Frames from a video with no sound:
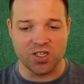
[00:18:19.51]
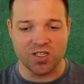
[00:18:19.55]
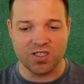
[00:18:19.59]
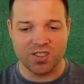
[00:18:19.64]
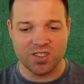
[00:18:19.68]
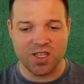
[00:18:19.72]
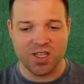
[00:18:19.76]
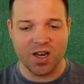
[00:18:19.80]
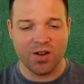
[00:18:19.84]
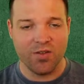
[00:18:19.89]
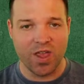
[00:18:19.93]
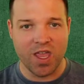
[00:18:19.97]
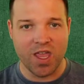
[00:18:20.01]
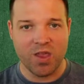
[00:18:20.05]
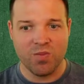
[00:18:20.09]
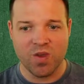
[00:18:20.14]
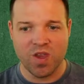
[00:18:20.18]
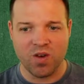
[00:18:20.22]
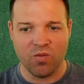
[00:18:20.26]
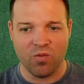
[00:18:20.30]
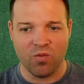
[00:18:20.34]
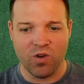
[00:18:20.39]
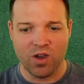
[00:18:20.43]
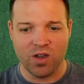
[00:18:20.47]
Instead of a
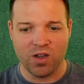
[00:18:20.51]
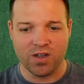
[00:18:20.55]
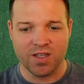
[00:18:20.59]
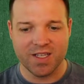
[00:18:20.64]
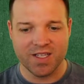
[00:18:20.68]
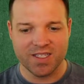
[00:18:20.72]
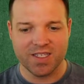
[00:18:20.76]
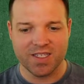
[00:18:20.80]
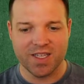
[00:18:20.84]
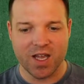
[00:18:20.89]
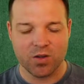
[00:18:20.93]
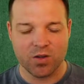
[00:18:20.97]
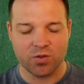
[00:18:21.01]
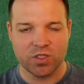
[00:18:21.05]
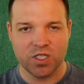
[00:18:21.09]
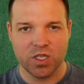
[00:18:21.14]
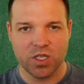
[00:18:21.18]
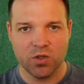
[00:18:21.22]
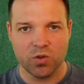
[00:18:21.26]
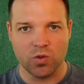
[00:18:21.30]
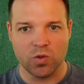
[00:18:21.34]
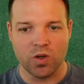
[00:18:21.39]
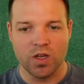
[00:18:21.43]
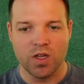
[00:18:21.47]
being 1, it's now
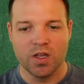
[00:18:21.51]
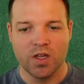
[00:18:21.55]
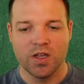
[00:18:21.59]
2.